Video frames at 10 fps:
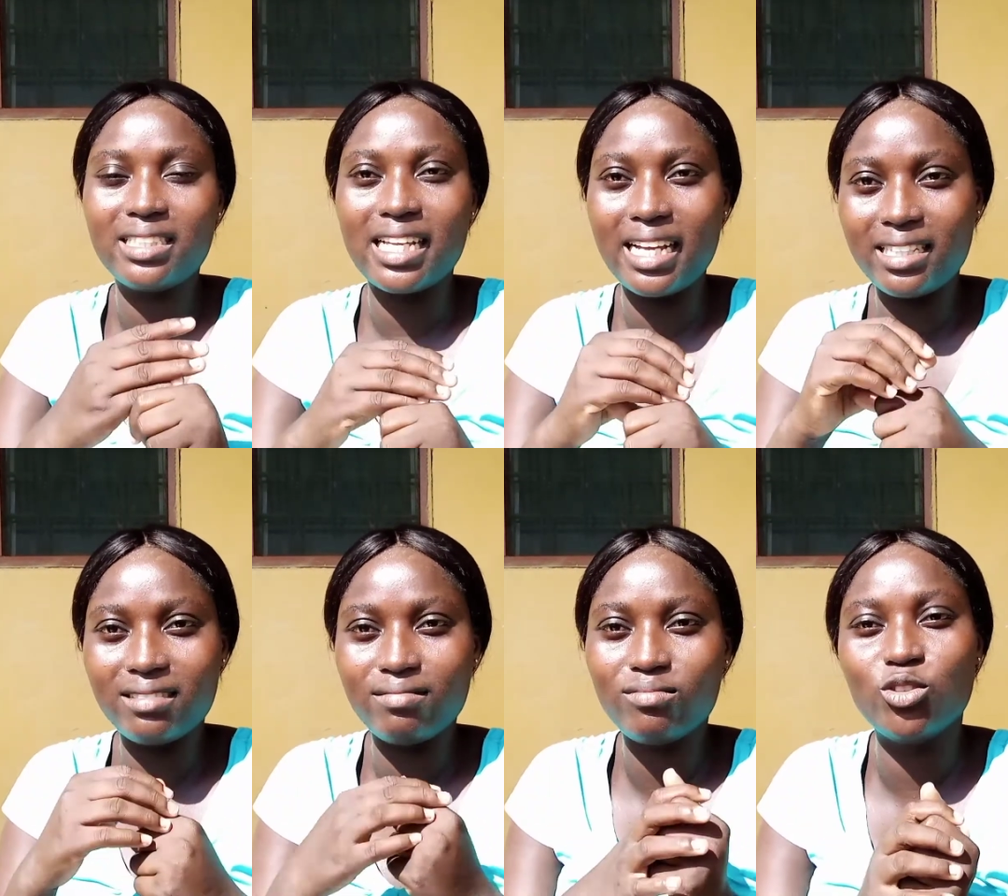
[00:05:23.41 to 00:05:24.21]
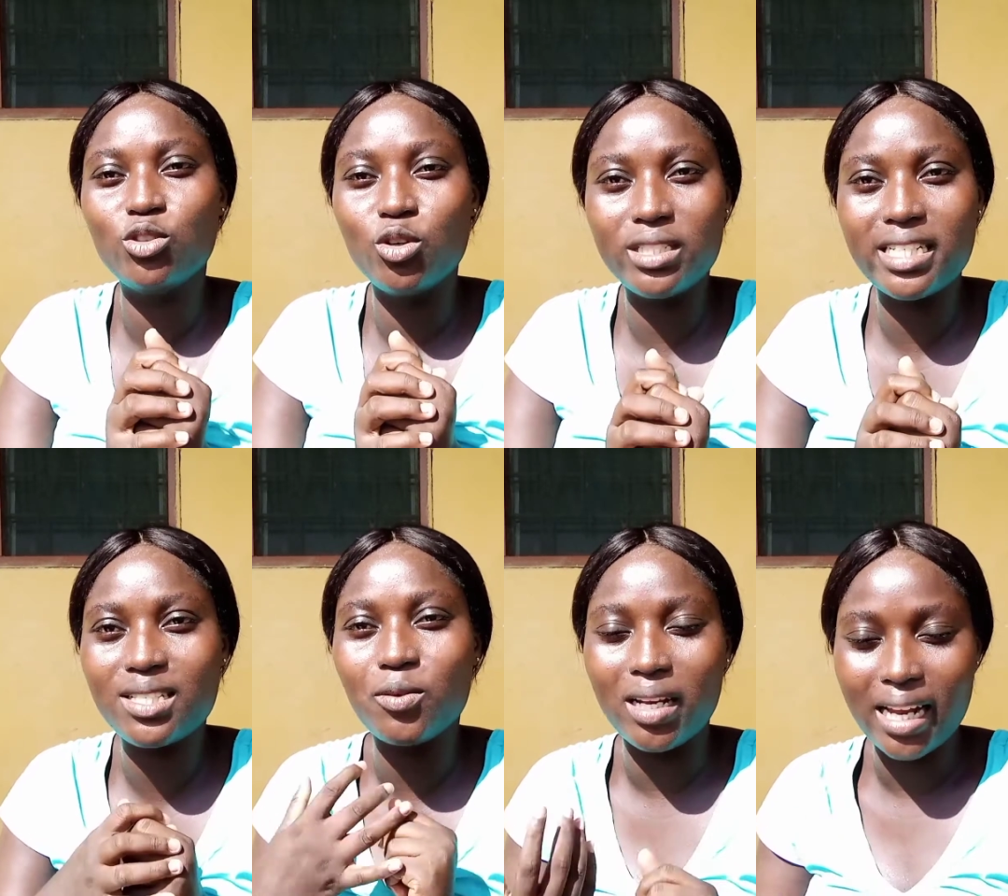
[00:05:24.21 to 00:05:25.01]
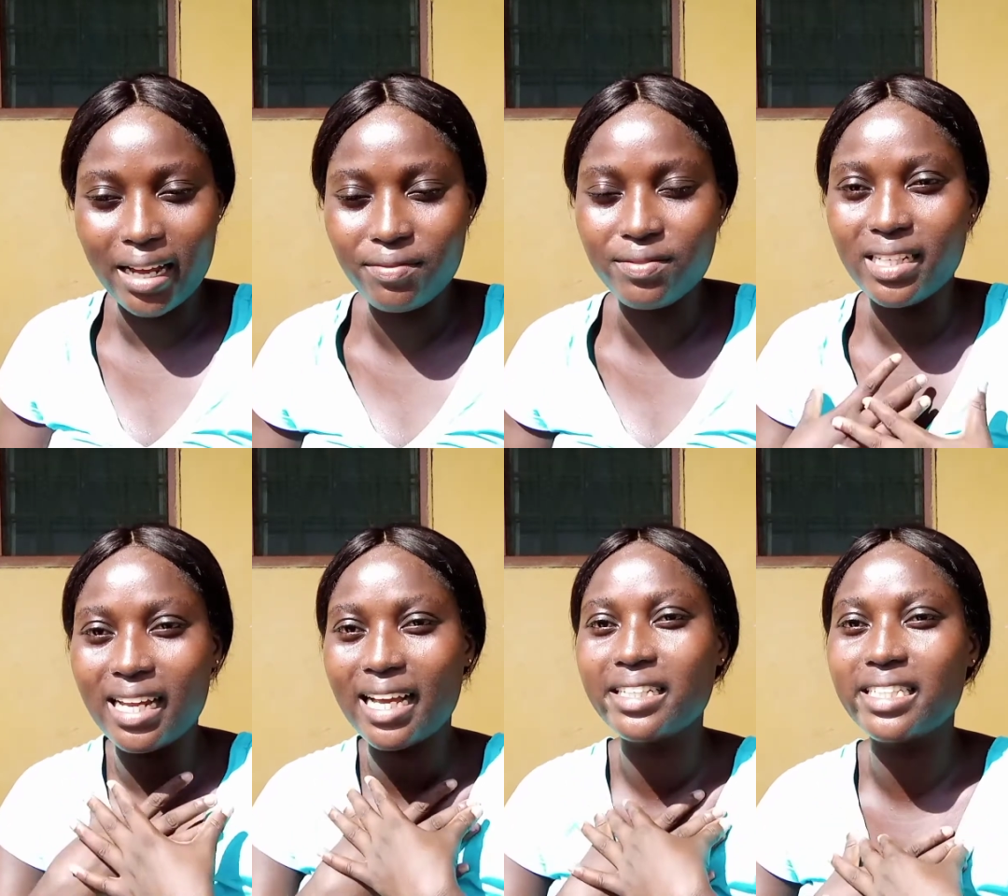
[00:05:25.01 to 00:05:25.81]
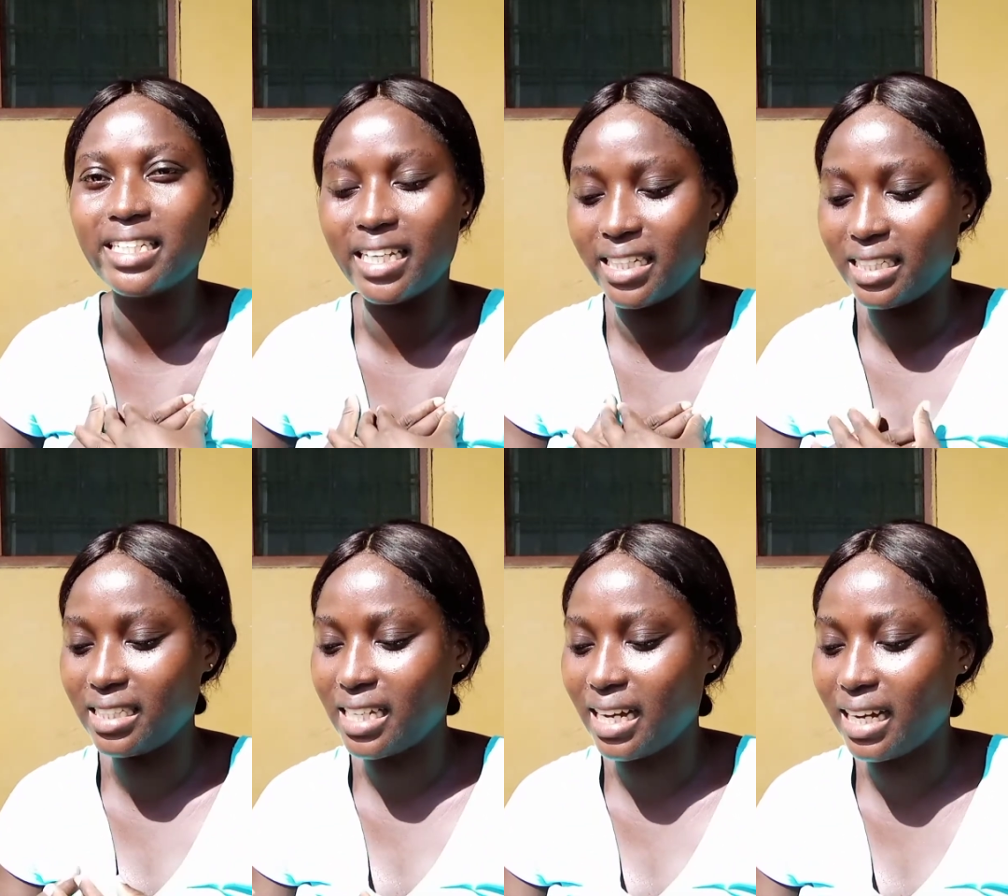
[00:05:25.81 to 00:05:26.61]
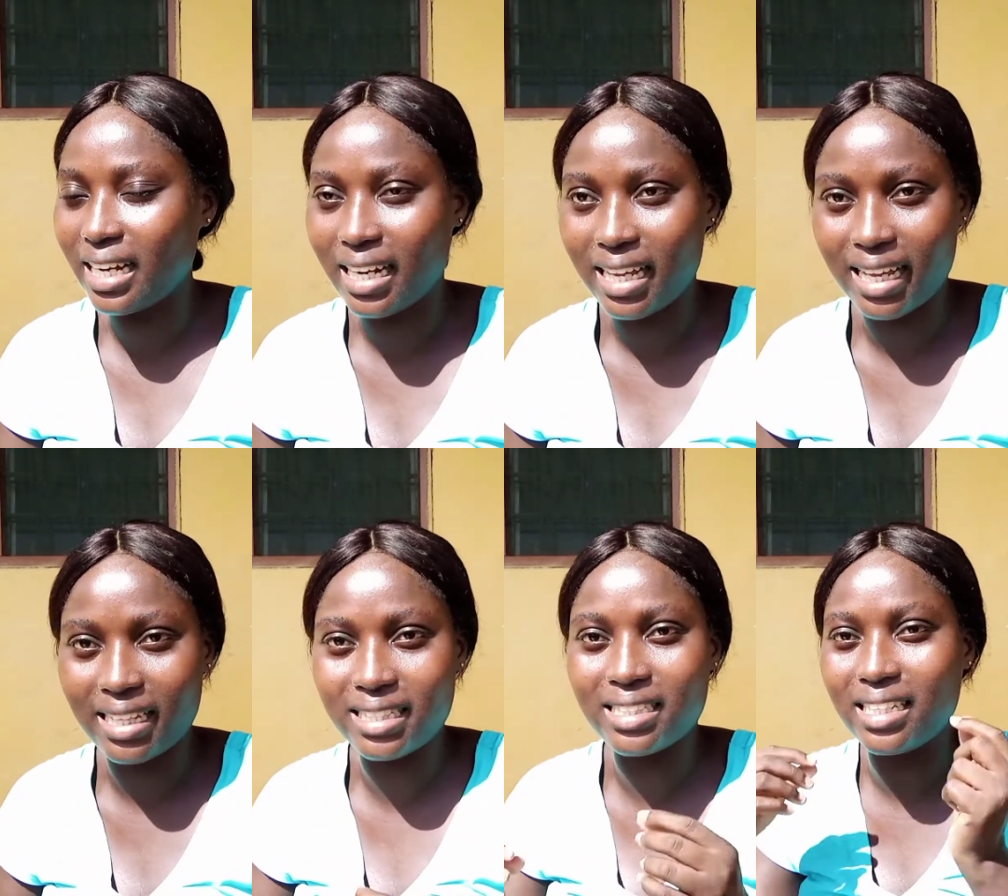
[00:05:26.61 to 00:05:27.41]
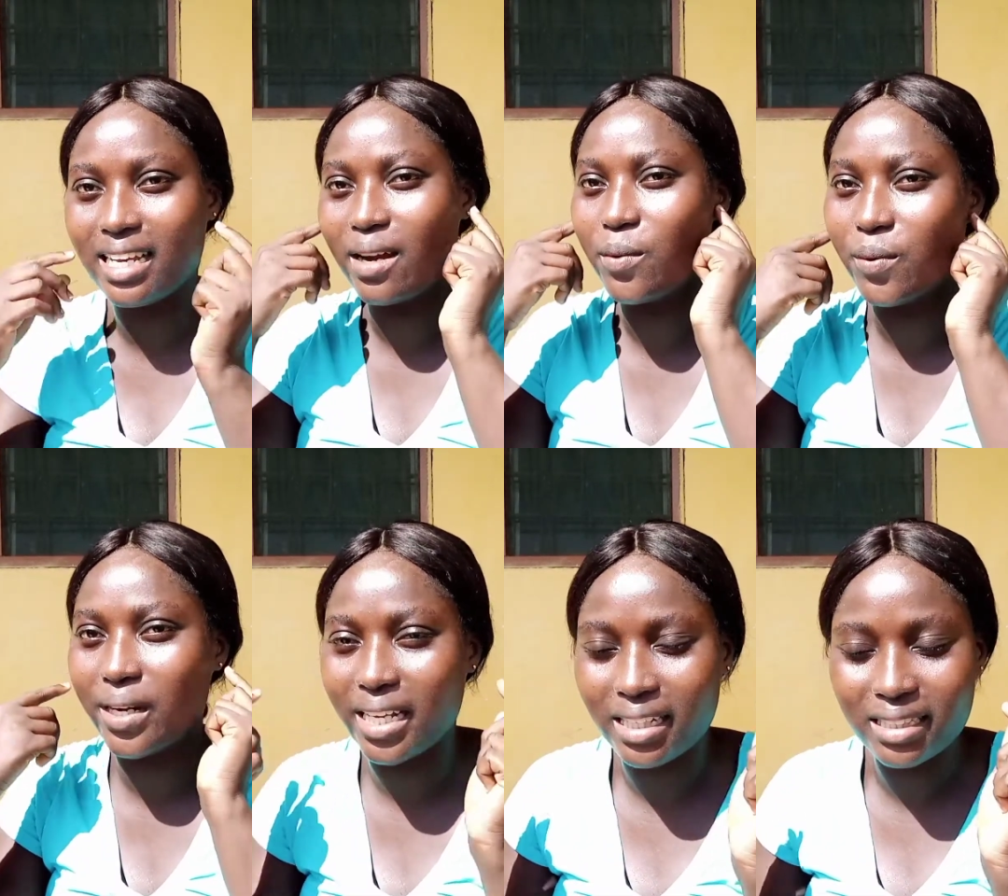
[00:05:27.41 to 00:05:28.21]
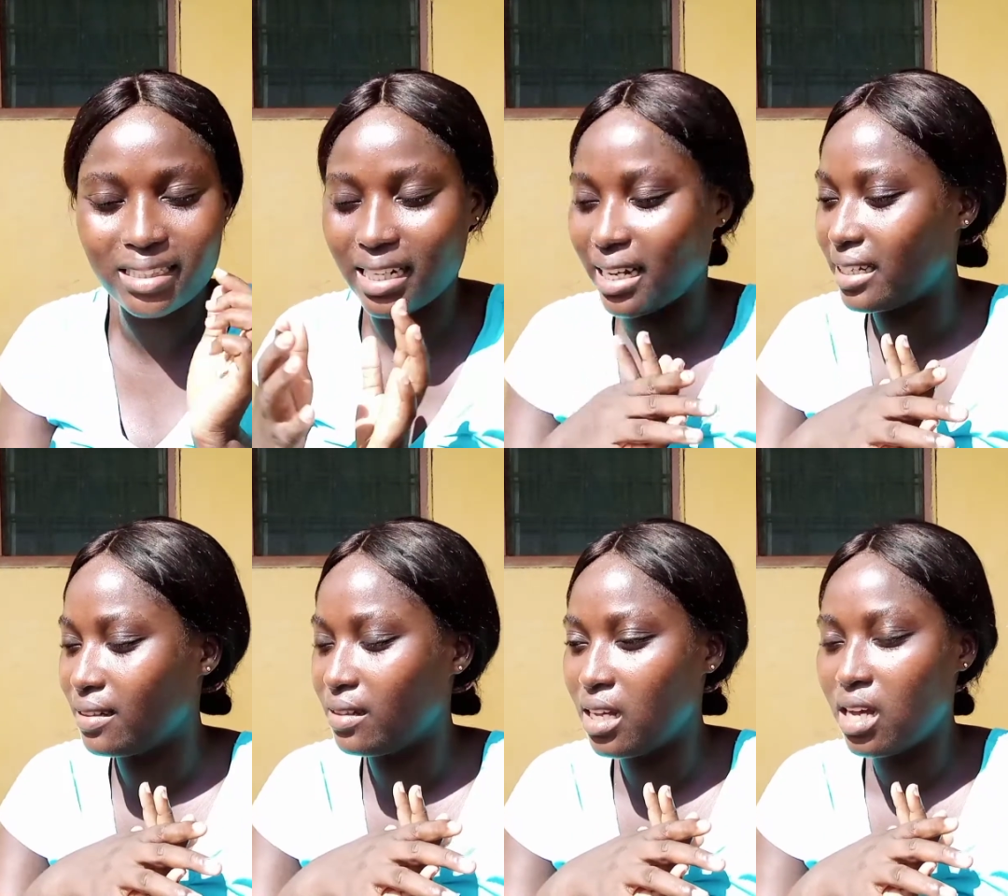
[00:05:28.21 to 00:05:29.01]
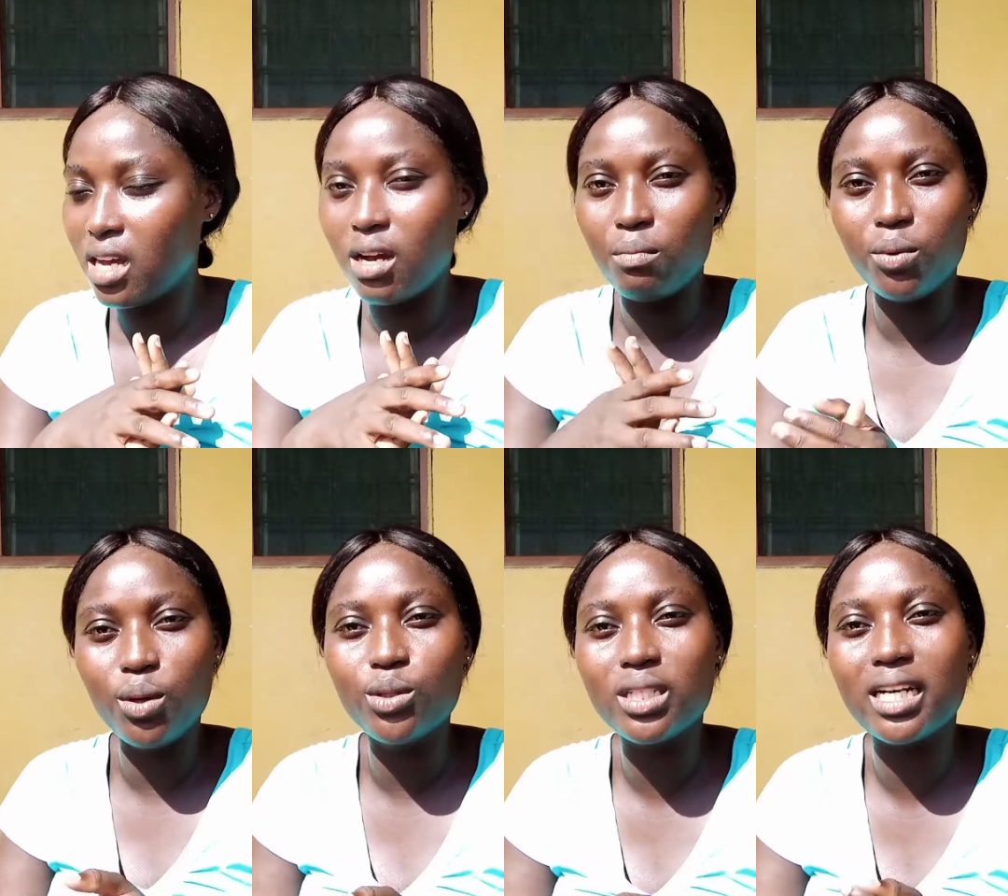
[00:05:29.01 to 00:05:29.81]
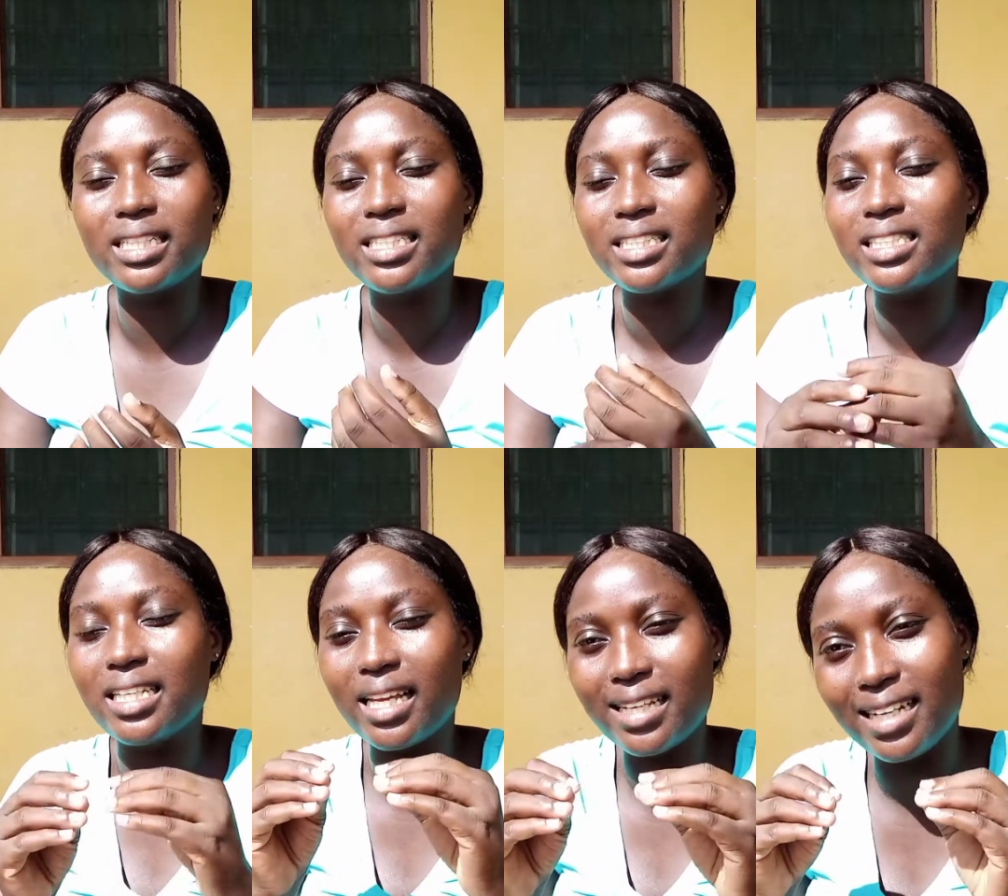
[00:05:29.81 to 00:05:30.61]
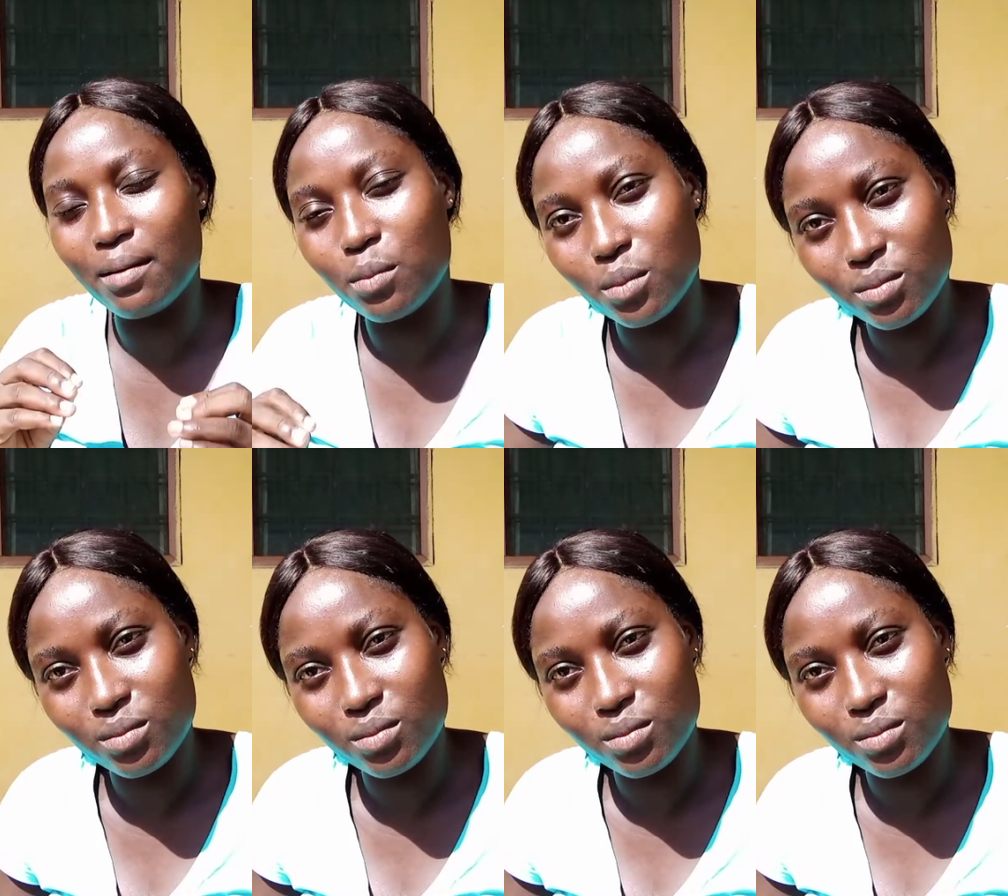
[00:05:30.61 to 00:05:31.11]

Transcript: like, just for life. They like chains, anklets, earrings. Like, bro, you can just take them